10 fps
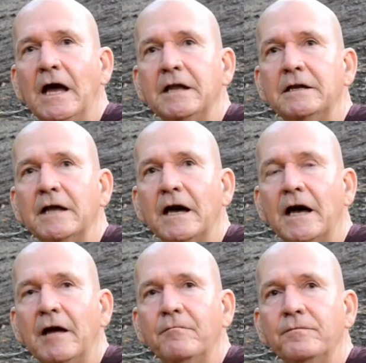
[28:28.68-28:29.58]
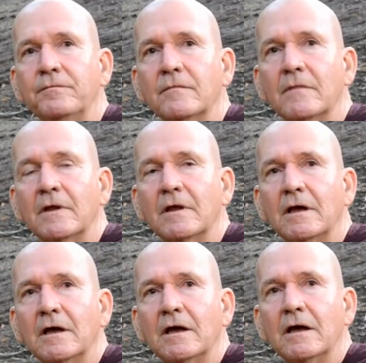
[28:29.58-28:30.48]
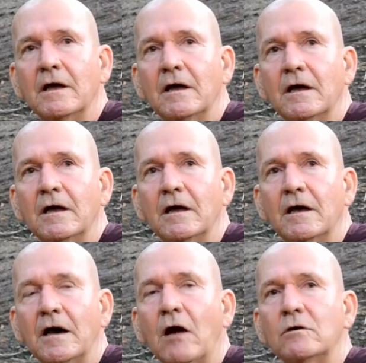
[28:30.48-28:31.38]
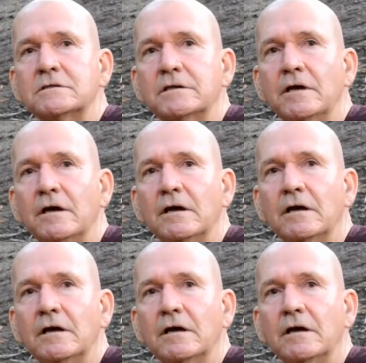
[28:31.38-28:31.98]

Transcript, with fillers: And um, I was